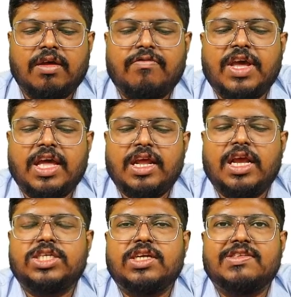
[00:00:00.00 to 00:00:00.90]

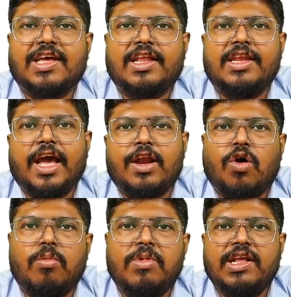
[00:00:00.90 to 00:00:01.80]
variations and the
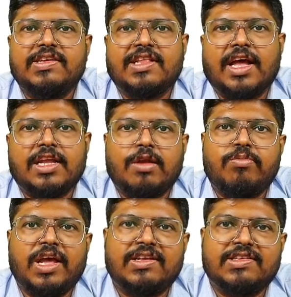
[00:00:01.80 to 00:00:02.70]
anomalies that can
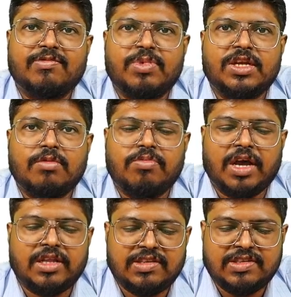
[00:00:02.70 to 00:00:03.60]
be exhibited by
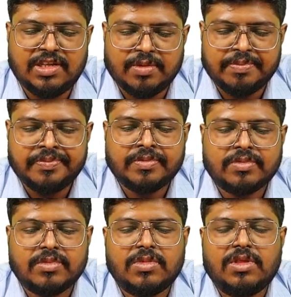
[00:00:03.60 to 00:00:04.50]
these teeth.
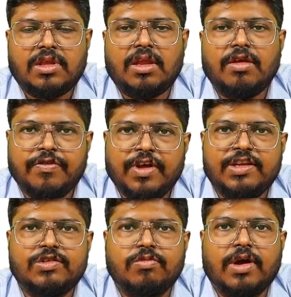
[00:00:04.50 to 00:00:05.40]

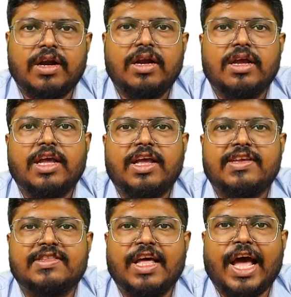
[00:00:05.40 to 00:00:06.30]
First one
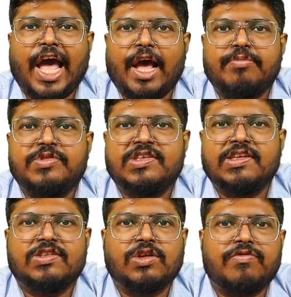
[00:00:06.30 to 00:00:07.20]
is the
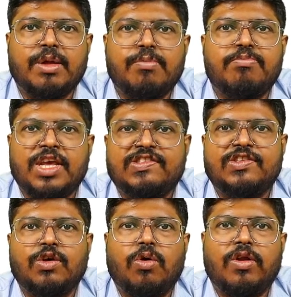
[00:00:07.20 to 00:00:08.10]
absence of the
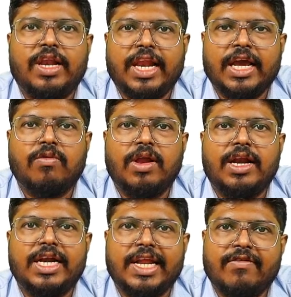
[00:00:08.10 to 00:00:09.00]

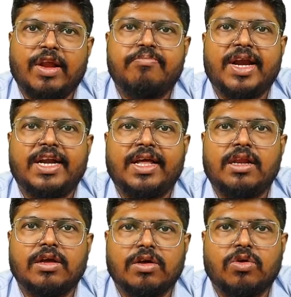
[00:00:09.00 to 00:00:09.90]
mesiolingual developmental
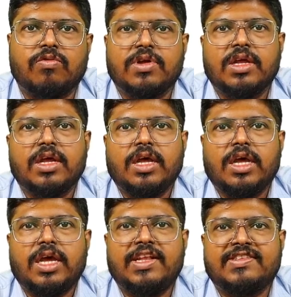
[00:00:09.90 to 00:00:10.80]
groove.
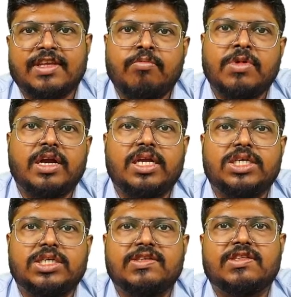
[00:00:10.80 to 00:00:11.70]
In some
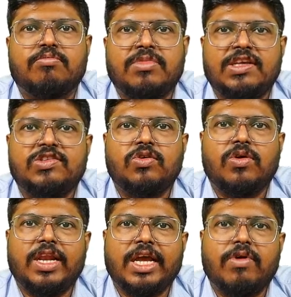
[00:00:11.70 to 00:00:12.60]
conditions, the
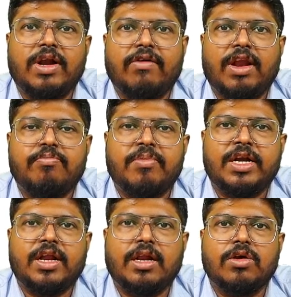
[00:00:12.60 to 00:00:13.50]
mesiolingual
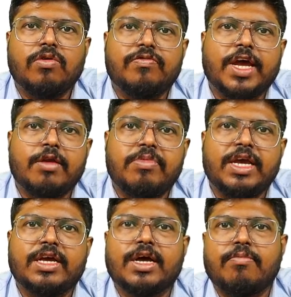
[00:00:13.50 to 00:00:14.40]
developmental groove can
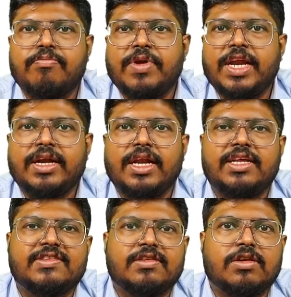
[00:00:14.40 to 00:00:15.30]
be completely
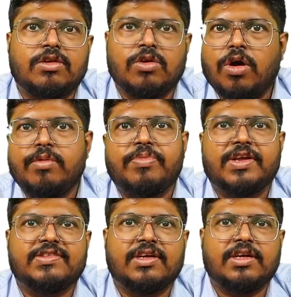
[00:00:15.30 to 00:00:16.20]
not
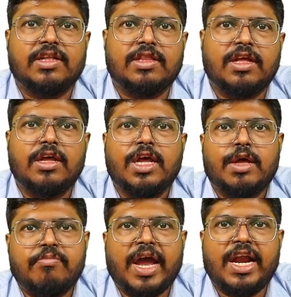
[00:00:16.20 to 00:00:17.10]
present in the
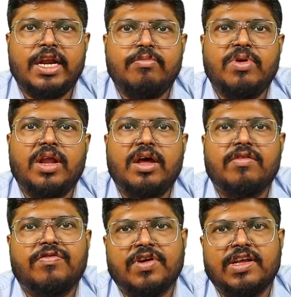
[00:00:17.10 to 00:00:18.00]
mandibular
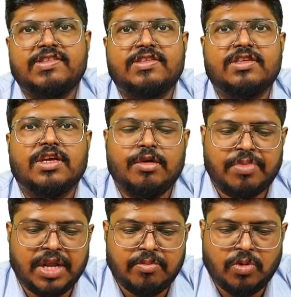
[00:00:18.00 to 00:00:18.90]
first
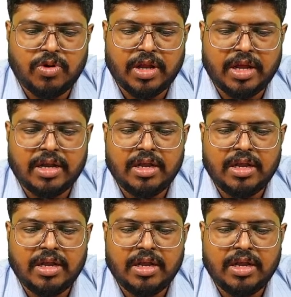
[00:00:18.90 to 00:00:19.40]
premolar,